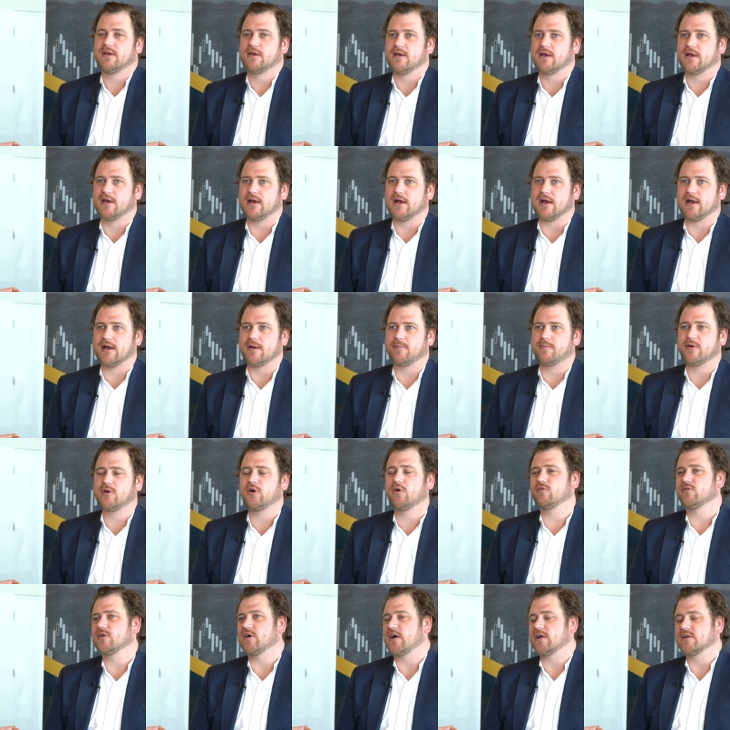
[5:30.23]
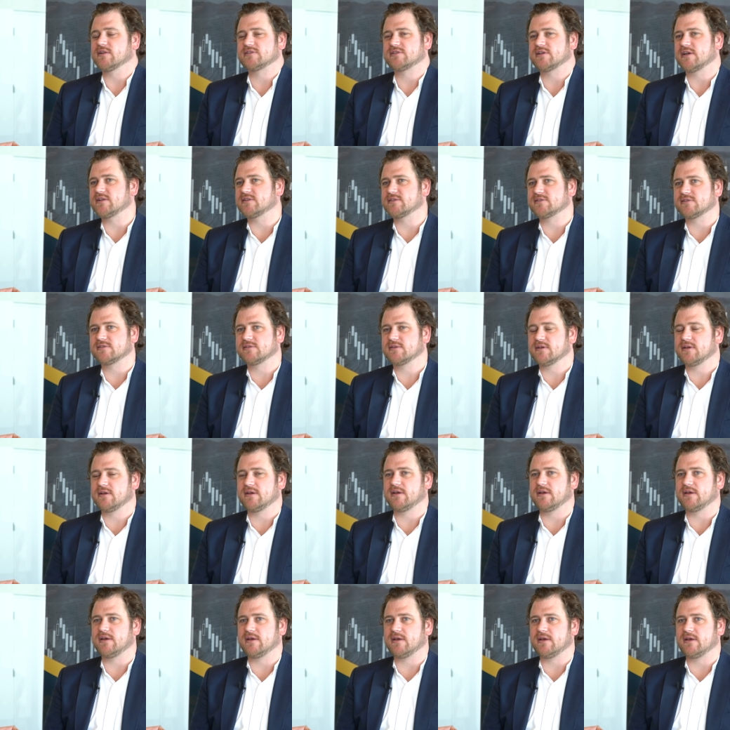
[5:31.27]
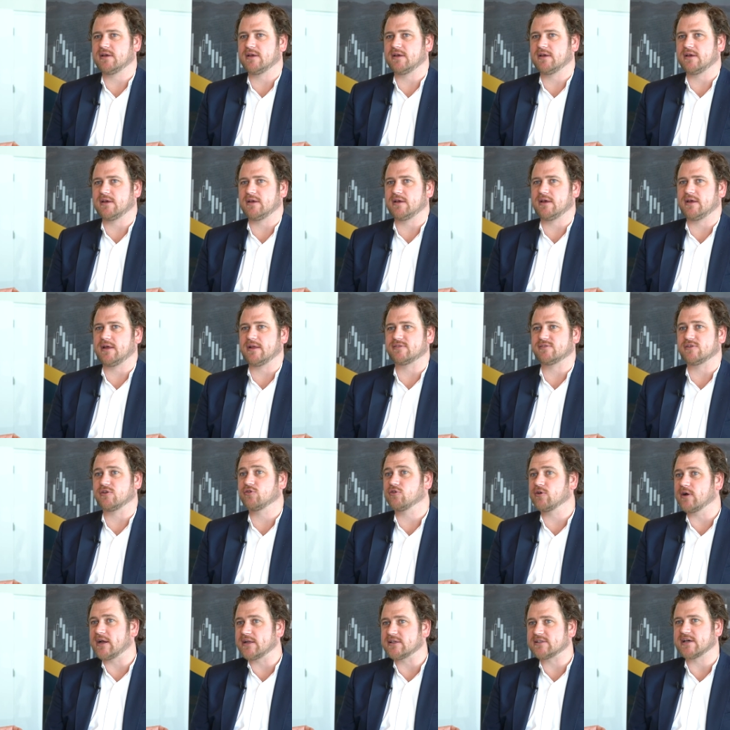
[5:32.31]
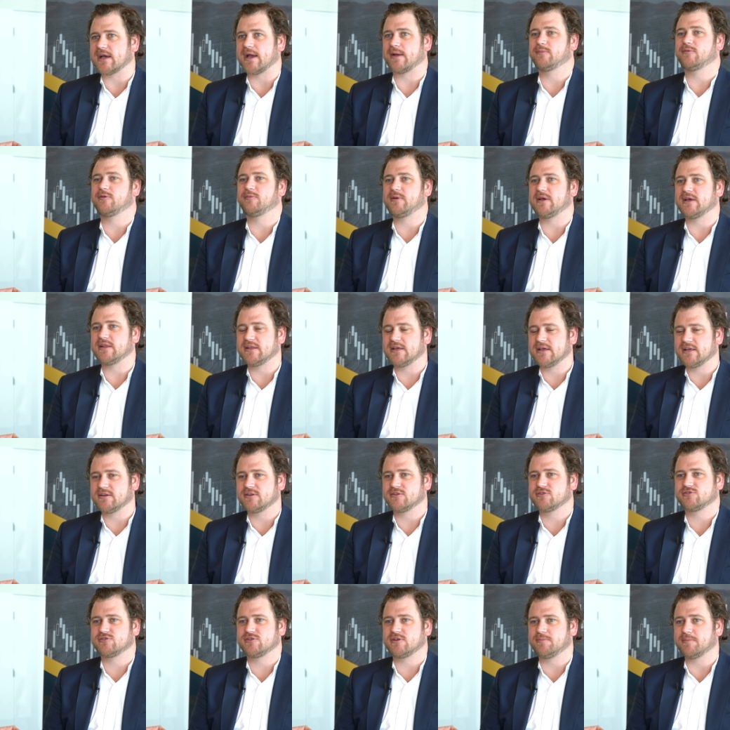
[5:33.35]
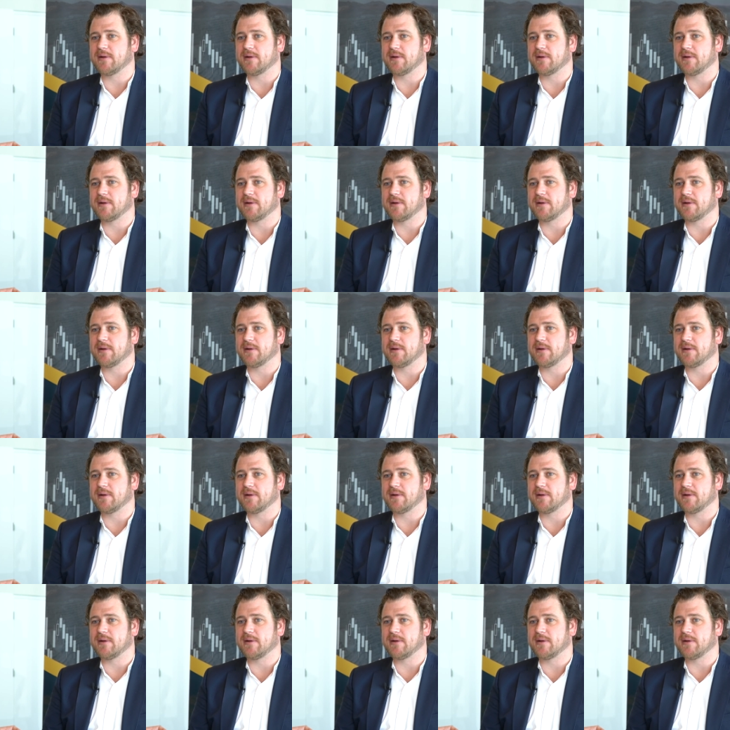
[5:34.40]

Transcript: But overall, it's a great time to be in the industry,